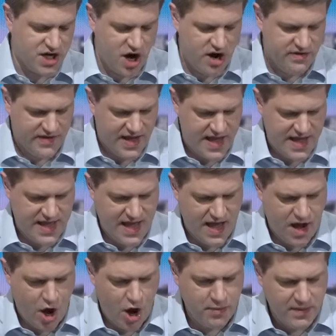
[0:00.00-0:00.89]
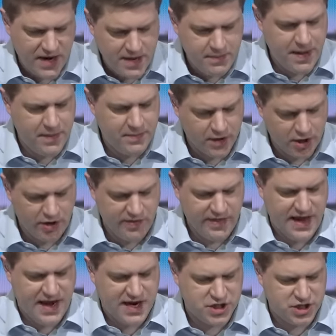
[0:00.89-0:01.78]
survey. Yeah, how many um, people are
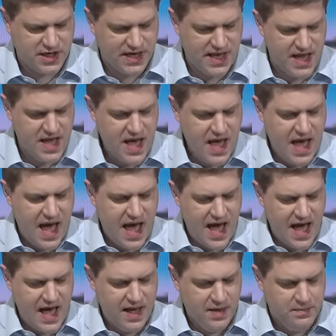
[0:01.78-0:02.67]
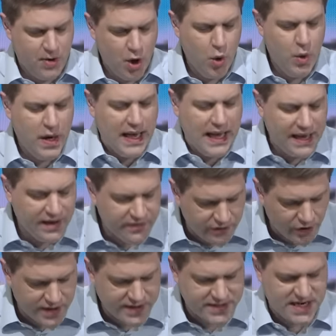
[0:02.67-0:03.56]
they actually uh, polling,
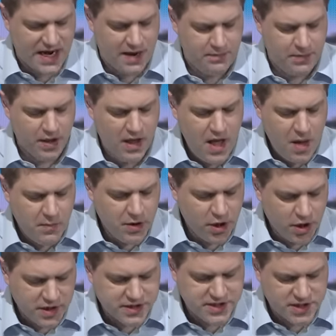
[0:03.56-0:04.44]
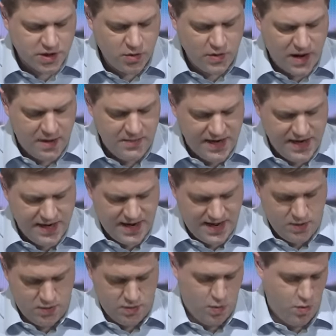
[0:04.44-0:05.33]
for example? But also, I mean,
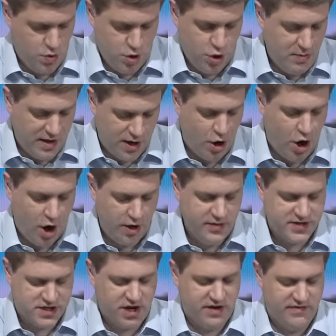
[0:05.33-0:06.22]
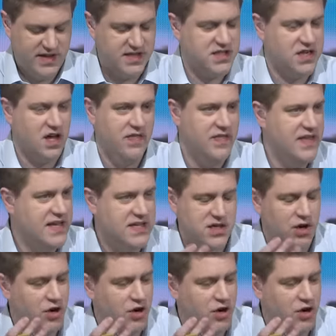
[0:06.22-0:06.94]
no matter how the survey is done, these